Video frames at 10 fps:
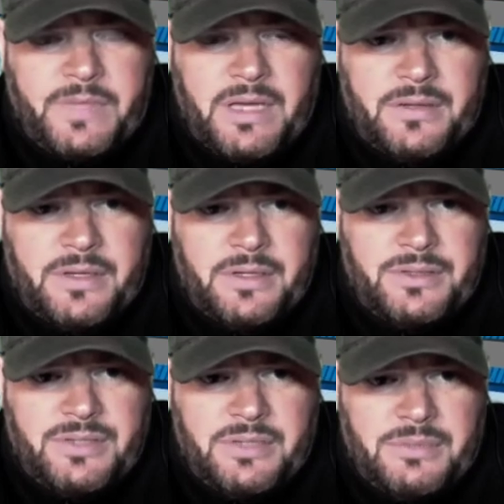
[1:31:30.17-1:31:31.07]
I think
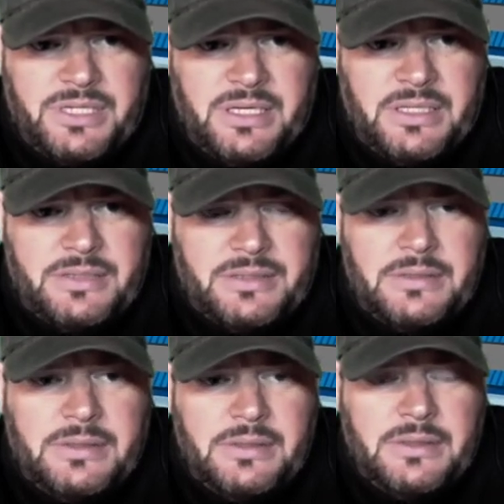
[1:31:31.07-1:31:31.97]
in some states
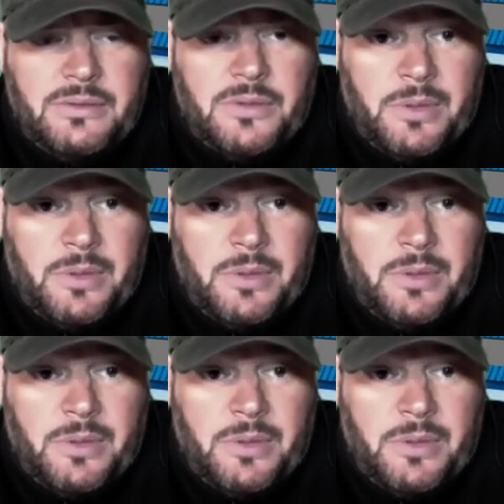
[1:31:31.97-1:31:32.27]
where